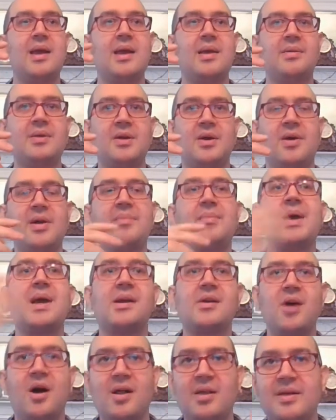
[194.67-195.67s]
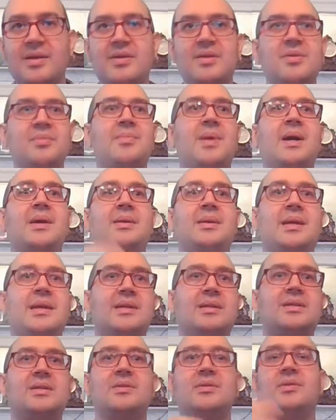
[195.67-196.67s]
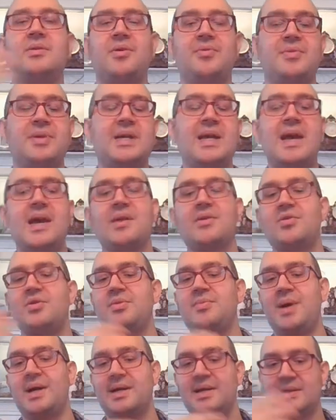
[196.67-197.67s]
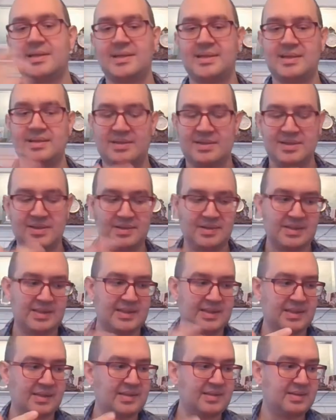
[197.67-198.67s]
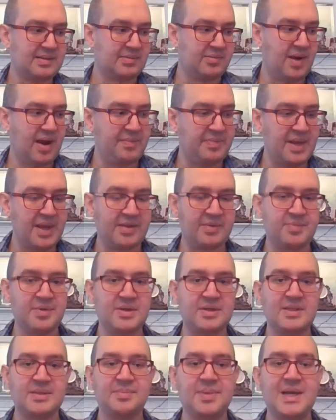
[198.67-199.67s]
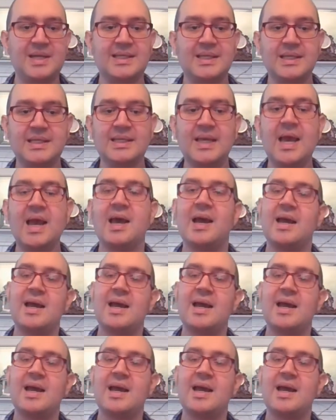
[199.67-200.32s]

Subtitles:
in Mancala, you might get to go again, or you might get to grab the other person's pieces.